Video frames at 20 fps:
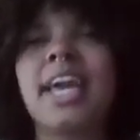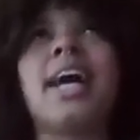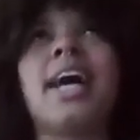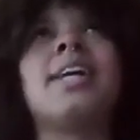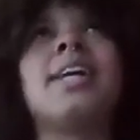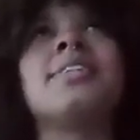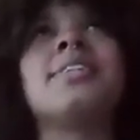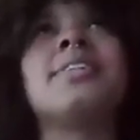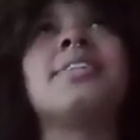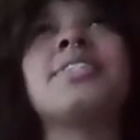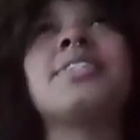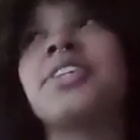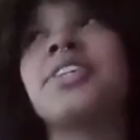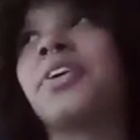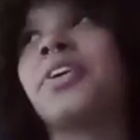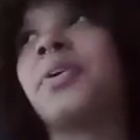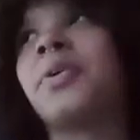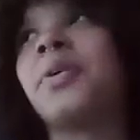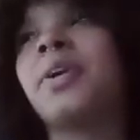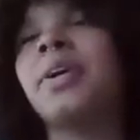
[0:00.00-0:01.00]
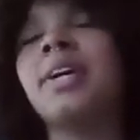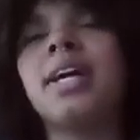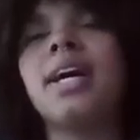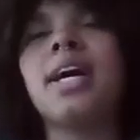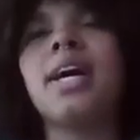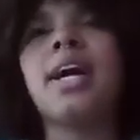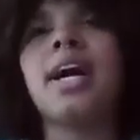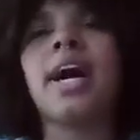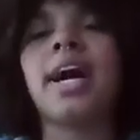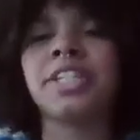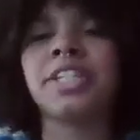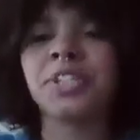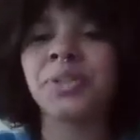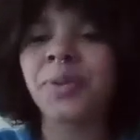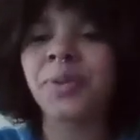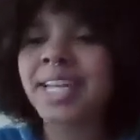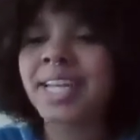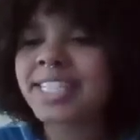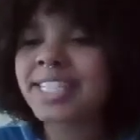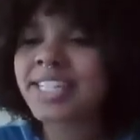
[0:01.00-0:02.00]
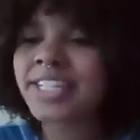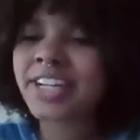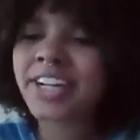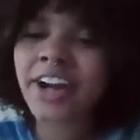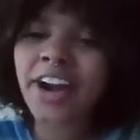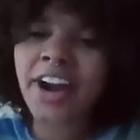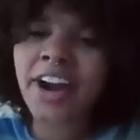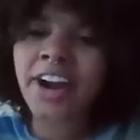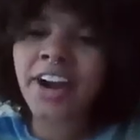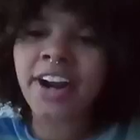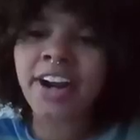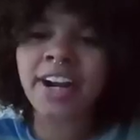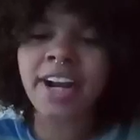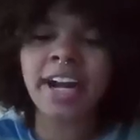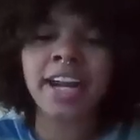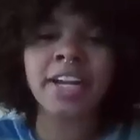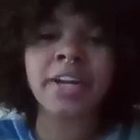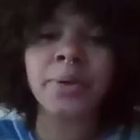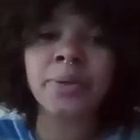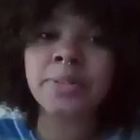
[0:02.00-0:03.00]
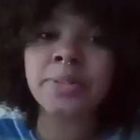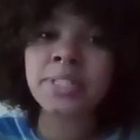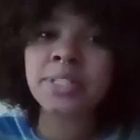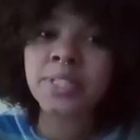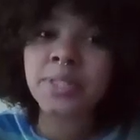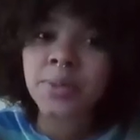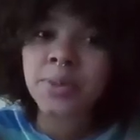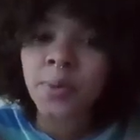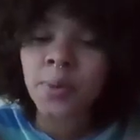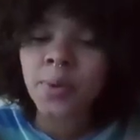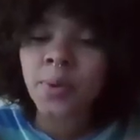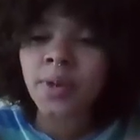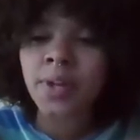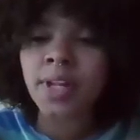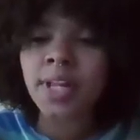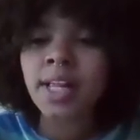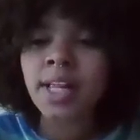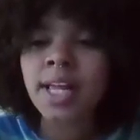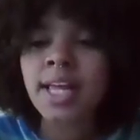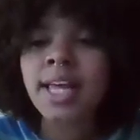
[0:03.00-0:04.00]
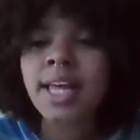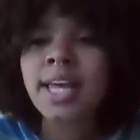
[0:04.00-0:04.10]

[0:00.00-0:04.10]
Also, I do Instacart, I go to school,